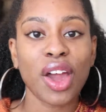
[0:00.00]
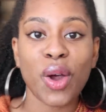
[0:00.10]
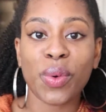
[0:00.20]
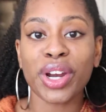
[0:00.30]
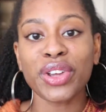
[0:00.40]

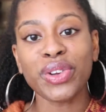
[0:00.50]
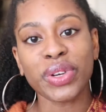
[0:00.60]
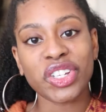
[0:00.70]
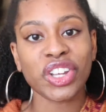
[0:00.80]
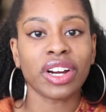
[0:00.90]
what are you
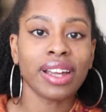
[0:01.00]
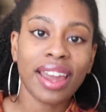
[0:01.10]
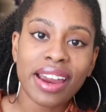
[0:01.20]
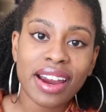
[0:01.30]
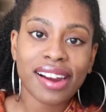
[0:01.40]
doing to your
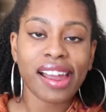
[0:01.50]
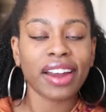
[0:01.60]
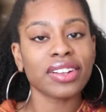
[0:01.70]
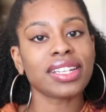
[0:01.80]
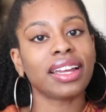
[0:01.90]
hair, how
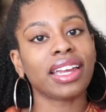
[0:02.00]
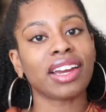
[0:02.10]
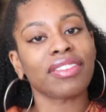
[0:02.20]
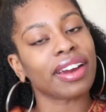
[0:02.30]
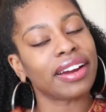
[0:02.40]
do you take care
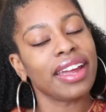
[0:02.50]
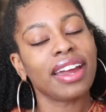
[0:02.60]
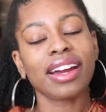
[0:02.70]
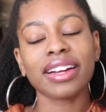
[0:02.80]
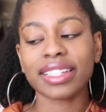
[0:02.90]
of your
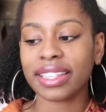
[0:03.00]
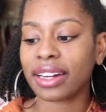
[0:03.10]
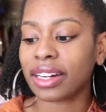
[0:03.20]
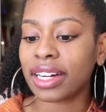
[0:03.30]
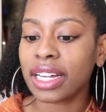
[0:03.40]
hair,
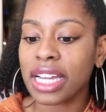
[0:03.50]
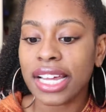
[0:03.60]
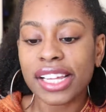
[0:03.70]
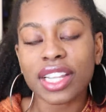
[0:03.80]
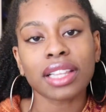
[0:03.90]
etc.
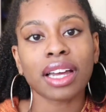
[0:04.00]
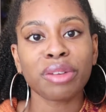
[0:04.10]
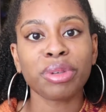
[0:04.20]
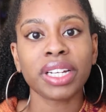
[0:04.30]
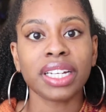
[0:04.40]
So I thought
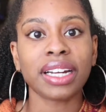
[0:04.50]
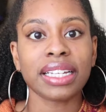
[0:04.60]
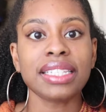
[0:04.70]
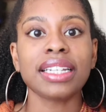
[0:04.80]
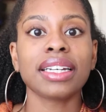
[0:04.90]
it'd be a good
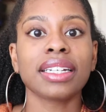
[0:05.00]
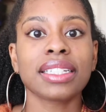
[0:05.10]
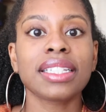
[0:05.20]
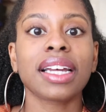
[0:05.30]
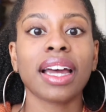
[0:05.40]
idea
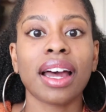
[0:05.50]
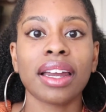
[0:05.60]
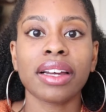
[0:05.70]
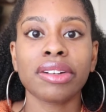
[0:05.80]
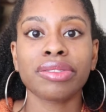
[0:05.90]
to
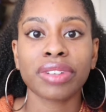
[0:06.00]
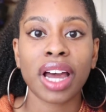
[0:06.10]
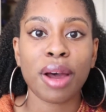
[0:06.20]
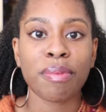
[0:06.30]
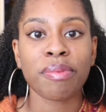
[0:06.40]
kind of
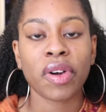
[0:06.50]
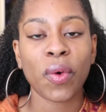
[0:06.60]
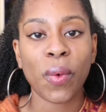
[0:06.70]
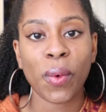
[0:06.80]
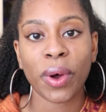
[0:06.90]
come
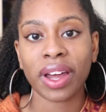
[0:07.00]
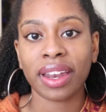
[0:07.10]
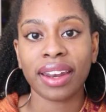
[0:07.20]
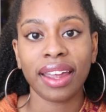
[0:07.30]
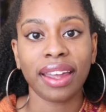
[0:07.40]

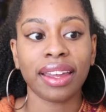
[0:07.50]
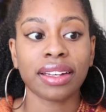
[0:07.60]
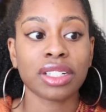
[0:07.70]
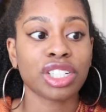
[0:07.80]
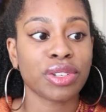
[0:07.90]
on
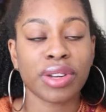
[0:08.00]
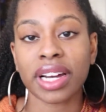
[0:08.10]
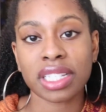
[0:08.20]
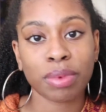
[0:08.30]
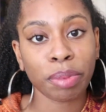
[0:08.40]
and show you
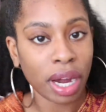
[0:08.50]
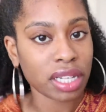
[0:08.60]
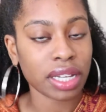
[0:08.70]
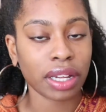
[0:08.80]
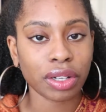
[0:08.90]
guys what
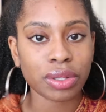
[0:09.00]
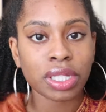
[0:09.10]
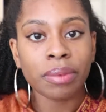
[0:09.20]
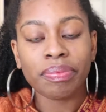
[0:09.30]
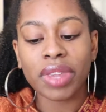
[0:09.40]
products I use.
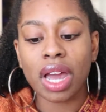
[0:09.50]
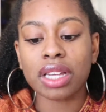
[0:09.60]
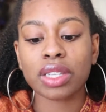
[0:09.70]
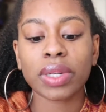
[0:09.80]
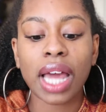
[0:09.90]

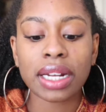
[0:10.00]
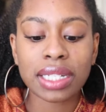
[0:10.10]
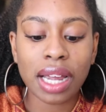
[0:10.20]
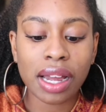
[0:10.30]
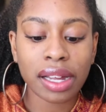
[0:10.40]
So a lot of
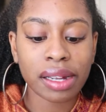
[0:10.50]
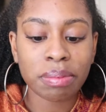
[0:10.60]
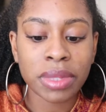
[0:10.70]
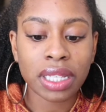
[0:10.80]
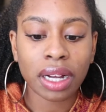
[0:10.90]

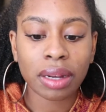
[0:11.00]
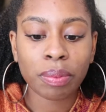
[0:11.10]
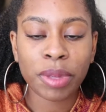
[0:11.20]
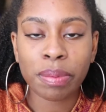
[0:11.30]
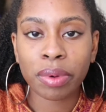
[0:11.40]
times
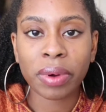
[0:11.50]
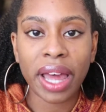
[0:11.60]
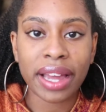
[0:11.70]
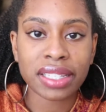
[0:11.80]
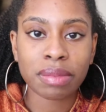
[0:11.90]
people will
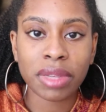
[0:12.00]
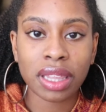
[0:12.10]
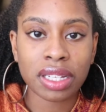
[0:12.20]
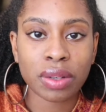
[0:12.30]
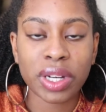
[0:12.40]
ask me
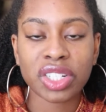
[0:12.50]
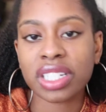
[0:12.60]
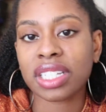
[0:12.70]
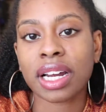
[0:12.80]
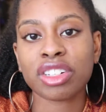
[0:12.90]
these
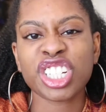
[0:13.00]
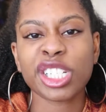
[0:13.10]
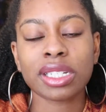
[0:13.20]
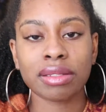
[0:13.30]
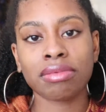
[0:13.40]
questions and I'll
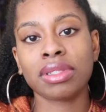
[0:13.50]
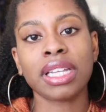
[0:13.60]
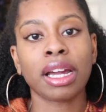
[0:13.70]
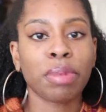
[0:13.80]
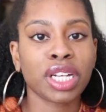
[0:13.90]
just
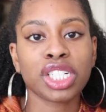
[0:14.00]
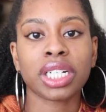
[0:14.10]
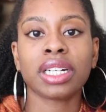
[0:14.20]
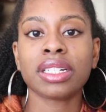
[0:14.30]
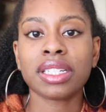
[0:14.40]
take a
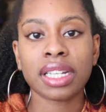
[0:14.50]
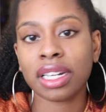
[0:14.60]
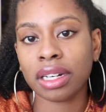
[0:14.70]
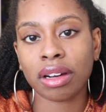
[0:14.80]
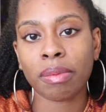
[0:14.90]
picture and send
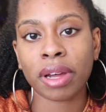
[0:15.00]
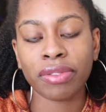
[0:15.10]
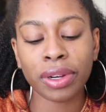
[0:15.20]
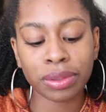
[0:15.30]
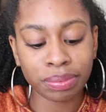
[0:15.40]
it on my
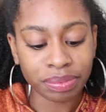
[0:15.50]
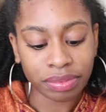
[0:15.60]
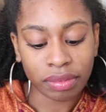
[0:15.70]
phone.